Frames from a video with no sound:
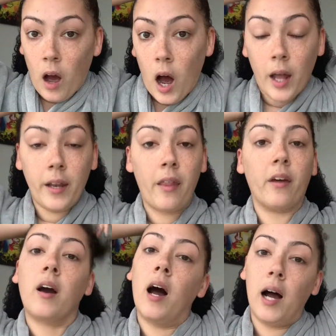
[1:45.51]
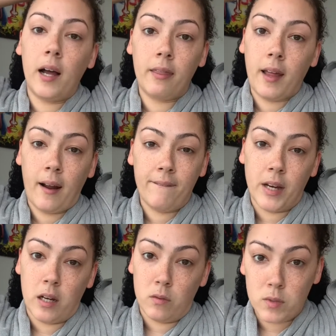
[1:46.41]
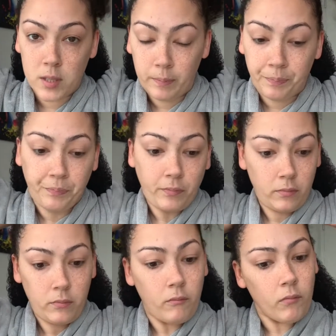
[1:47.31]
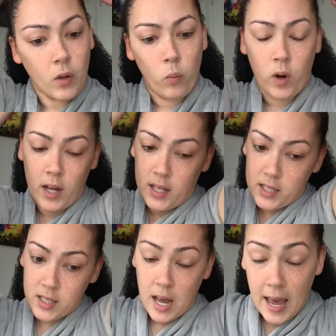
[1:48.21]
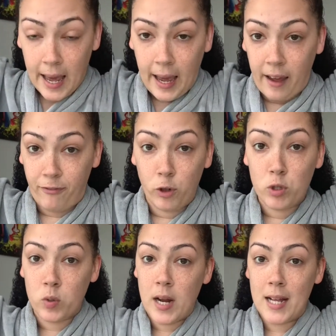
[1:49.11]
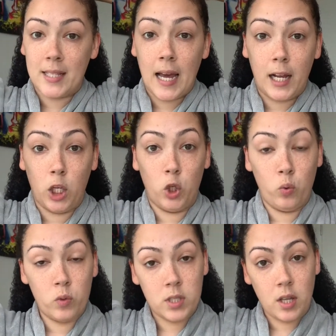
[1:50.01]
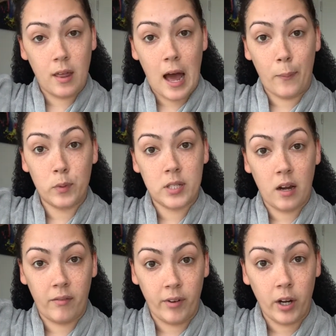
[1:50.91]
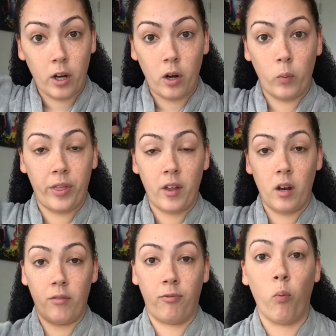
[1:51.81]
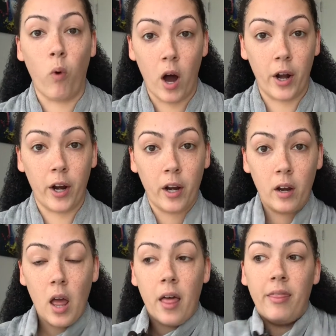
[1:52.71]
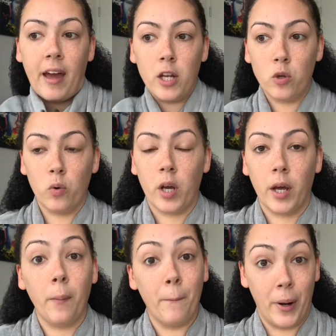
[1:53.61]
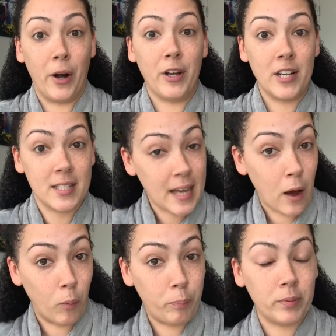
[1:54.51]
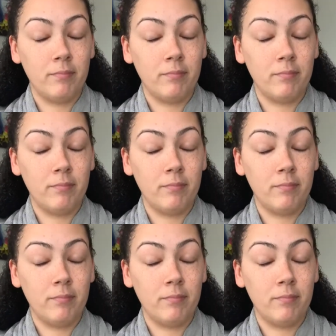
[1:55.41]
Another con that I found was if you do not dilute the apple cider vinegar with enough water, then you can burn your scalp.